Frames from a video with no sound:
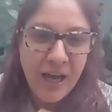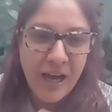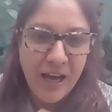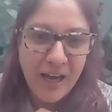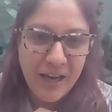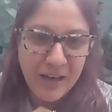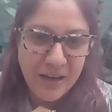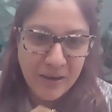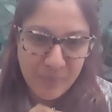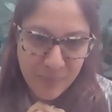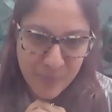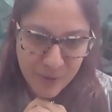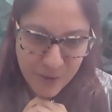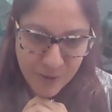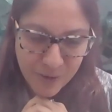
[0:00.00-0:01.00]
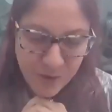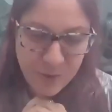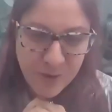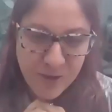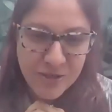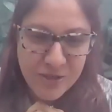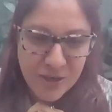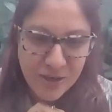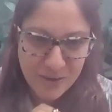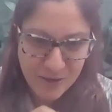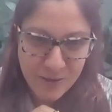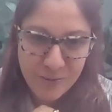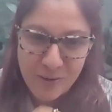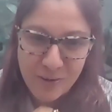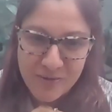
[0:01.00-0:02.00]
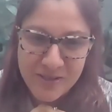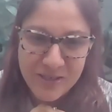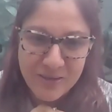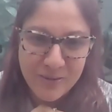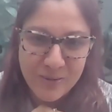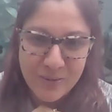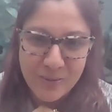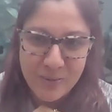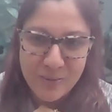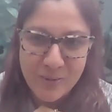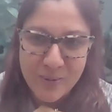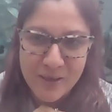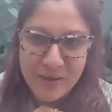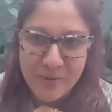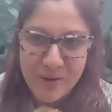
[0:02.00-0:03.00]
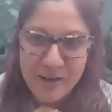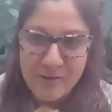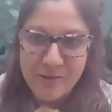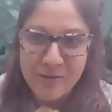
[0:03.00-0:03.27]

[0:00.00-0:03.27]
book, which you obviously will be aware